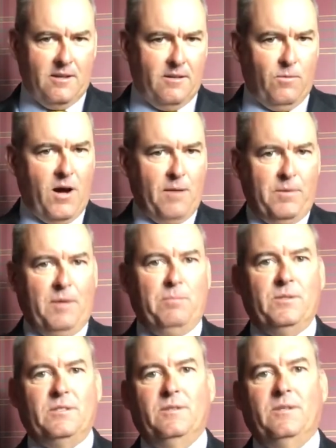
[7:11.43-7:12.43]
why
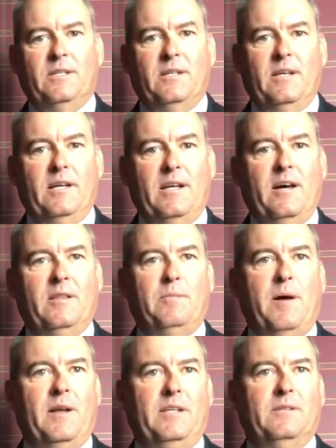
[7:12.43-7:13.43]
people do it and how the
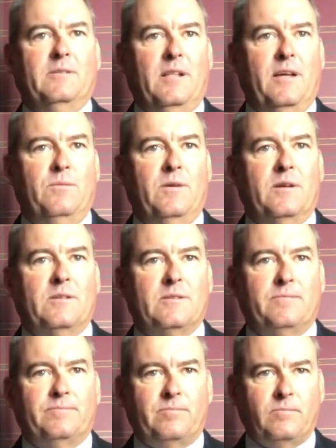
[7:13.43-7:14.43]
pineal gland
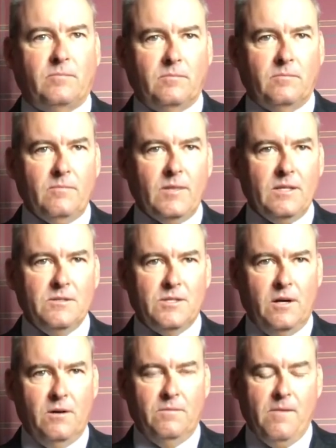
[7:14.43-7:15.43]
works.
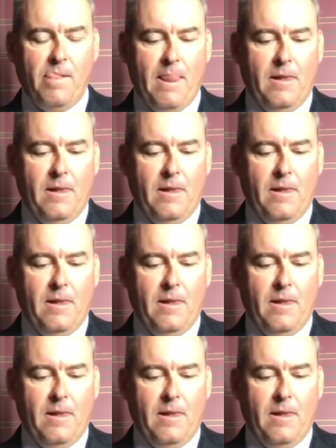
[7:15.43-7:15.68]
So